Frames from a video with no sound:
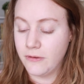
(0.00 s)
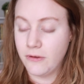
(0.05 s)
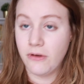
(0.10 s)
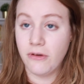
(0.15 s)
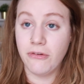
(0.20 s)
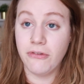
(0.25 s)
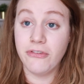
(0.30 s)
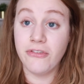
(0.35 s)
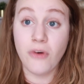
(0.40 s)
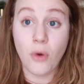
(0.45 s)

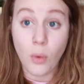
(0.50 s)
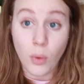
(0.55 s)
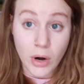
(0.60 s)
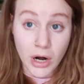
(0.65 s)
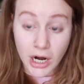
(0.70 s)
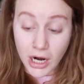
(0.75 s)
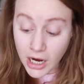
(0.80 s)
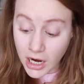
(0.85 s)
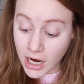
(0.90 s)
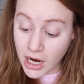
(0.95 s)

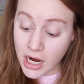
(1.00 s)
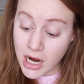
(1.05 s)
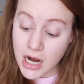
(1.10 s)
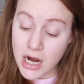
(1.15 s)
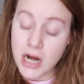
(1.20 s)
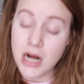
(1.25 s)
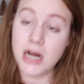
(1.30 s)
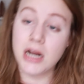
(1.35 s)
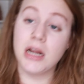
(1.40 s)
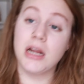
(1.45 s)

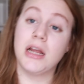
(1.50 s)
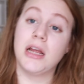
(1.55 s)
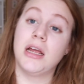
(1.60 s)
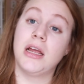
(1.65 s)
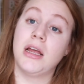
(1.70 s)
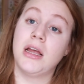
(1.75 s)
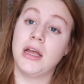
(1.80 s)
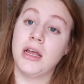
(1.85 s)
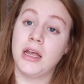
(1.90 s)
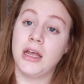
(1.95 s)
for
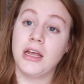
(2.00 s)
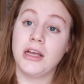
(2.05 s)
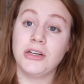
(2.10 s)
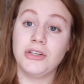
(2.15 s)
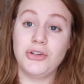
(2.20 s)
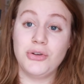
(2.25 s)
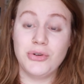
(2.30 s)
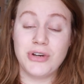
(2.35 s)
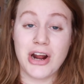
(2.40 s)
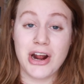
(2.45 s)

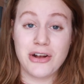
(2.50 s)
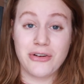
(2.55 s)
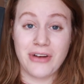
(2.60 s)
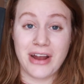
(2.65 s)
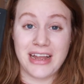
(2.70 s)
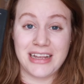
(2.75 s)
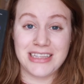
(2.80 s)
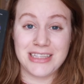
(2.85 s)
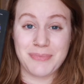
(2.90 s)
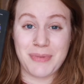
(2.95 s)
Two Dark
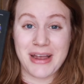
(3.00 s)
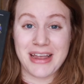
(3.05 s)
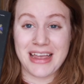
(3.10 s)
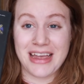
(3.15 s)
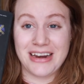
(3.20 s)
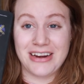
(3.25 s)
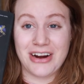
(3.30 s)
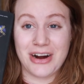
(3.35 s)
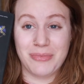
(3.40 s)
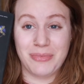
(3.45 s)
Reigns by
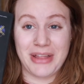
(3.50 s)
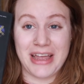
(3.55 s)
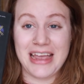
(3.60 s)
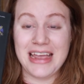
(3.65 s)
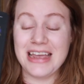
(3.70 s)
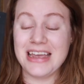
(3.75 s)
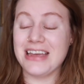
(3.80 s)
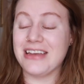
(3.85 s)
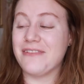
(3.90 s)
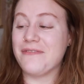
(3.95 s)
Kendar
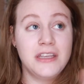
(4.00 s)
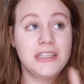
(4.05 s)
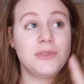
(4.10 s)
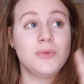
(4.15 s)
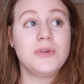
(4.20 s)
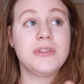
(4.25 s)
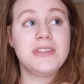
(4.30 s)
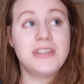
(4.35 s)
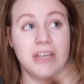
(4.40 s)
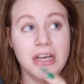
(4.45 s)
Blake. This
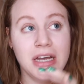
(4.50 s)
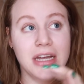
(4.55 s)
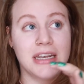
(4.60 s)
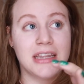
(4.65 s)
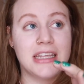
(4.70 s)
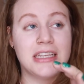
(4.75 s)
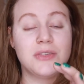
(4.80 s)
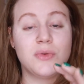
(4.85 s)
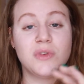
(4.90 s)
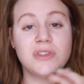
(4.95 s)
was
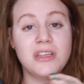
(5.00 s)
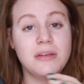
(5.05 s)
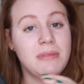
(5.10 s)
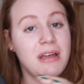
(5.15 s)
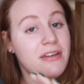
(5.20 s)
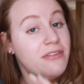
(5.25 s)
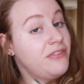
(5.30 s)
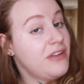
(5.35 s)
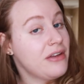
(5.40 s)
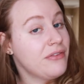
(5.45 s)
good. This wasn't
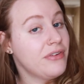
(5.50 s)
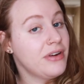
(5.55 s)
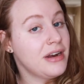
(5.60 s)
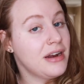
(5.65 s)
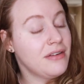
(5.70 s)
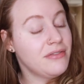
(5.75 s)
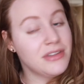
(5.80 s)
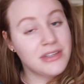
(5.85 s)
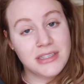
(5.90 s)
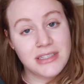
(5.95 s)
my favorite
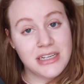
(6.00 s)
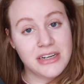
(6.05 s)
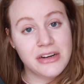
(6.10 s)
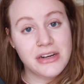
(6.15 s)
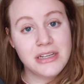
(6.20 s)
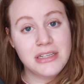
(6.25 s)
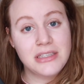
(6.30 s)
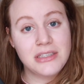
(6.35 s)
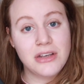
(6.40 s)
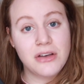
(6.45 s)
of the
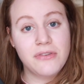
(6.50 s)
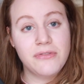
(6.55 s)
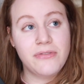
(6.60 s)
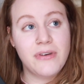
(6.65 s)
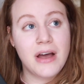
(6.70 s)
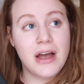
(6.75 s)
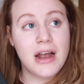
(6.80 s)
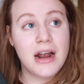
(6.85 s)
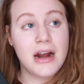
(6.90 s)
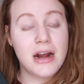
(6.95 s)
series so
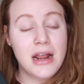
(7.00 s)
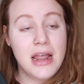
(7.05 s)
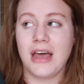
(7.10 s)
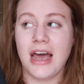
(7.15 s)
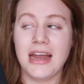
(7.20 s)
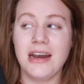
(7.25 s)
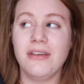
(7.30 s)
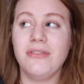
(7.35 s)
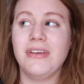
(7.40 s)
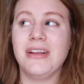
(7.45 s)
far.
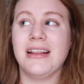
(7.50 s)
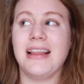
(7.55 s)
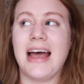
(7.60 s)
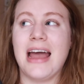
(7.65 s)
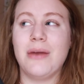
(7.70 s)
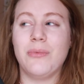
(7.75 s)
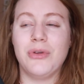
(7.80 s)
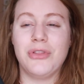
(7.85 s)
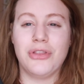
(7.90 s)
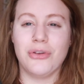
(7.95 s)
Kind of in
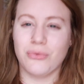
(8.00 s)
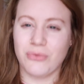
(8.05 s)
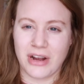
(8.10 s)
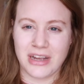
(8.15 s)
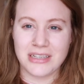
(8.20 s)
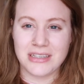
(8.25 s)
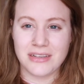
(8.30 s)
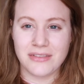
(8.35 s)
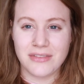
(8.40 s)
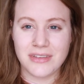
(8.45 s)
line with the
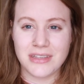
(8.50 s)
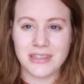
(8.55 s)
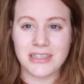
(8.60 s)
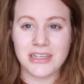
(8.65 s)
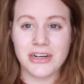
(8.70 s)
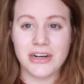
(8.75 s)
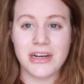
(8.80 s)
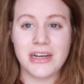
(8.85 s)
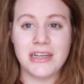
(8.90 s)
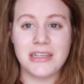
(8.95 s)
rest of the
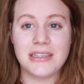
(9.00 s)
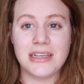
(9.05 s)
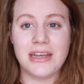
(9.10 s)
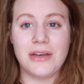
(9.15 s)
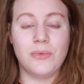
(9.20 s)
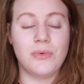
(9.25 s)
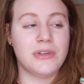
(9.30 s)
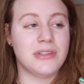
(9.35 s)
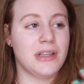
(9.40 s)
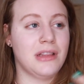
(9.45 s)
series.
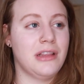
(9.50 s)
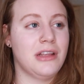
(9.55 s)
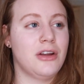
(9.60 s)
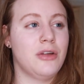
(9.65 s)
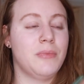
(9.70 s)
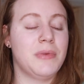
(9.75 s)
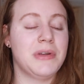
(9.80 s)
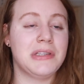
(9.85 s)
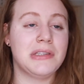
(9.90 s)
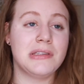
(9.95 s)
It was a
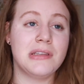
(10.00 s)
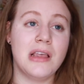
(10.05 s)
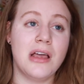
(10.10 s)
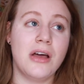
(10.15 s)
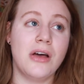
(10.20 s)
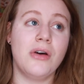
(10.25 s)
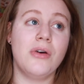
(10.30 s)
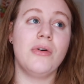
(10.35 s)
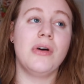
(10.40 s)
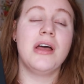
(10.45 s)
little bit
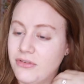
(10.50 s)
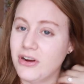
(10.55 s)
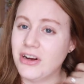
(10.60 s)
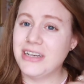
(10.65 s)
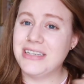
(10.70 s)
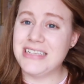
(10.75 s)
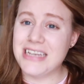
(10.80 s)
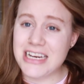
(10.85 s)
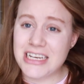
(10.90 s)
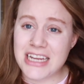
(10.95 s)
slow,
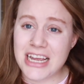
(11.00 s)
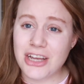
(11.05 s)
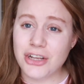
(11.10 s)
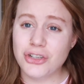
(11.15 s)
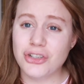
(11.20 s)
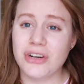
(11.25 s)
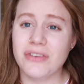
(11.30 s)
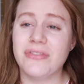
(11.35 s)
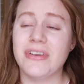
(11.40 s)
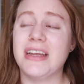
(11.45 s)
very detail
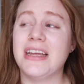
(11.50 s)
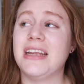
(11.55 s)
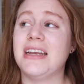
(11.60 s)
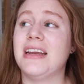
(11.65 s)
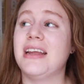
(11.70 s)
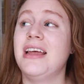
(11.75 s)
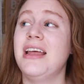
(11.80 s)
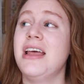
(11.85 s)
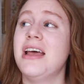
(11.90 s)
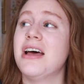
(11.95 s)

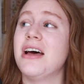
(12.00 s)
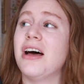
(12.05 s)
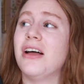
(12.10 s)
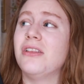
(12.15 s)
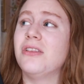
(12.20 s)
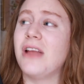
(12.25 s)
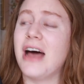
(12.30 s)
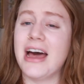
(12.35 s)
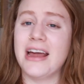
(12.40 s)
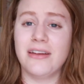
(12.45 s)
driven, a
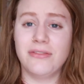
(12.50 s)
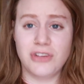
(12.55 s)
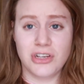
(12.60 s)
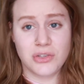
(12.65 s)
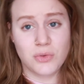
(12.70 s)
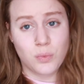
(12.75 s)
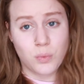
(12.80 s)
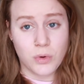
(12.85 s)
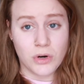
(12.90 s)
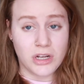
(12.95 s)
lot of
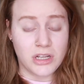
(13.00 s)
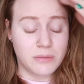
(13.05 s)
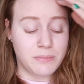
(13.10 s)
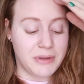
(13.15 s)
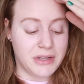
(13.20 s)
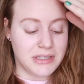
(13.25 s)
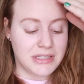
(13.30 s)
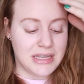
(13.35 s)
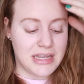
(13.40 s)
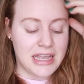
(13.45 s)
just world
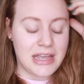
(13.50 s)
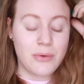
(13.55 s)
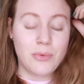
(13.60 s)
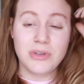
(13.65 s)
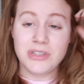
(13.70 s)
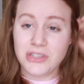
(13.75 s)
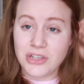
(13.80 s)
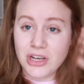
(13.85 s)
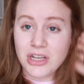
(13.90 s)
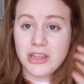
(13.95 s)
building. It
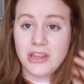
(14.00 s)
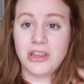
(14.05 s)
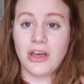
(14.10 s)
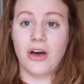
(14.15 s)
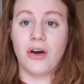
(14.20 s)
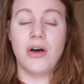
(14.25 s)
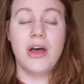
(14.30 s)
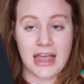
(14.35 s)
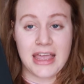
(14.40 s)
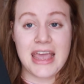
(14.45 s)
was good
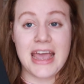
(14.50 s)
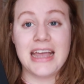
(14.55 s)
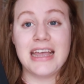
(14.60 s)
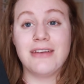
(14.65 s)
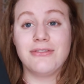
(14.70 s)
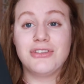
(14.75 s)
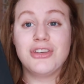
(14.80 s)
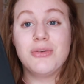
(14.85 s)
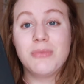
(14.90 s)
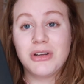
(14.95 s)
though. I can't
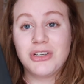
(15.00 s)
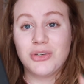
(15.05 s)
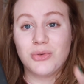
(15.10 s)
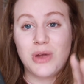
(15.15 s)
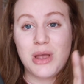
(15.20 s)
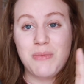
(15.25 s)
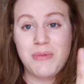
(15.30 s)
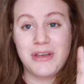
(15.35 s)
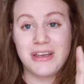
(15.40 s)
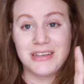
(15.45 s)
give too much
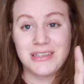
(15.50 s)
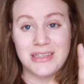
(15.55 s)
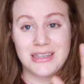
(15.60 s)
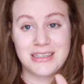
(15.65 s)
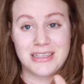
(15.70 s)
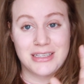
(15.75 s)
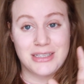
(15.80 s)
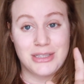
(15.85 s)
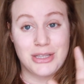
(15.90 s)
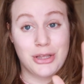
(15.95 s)
away because
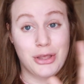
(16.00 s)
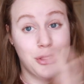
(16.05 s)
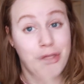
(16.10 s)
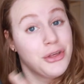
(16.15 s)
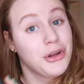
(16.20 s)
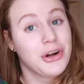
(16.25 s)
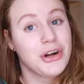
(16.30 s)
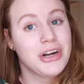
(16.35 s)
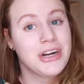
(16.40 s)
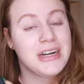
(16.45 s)
this is the
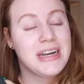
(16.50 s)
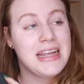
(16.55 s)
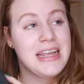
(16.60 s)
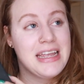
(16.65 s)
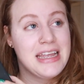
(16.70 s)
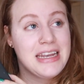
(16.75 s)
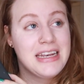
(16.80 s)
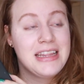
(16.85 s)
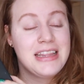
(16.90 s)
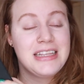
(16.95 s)
3rd
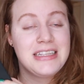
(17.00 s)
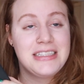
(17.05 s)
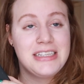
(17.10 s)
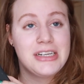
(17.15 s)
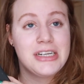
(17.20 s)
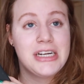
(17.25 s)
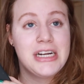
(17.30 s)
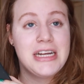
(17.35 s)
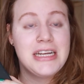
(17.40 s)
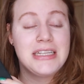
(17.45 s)
in the
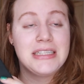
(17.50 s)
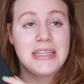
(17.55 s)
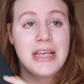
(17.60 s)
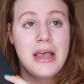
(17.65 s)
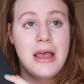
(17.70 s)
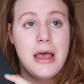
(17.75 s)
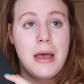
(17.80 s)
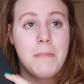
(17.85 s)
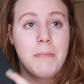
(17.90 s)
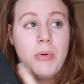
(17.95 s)
series,
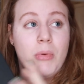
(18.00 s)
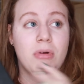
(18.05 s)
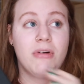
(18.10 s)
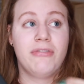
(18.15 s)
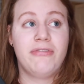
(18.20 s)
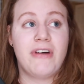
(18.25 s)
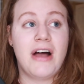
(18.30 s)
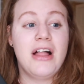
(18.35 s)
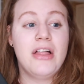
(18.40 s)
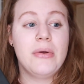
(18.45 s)
but we're
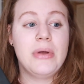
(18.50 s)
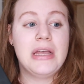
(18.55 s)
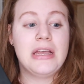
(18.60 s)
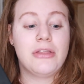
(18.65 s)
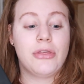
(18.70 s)
following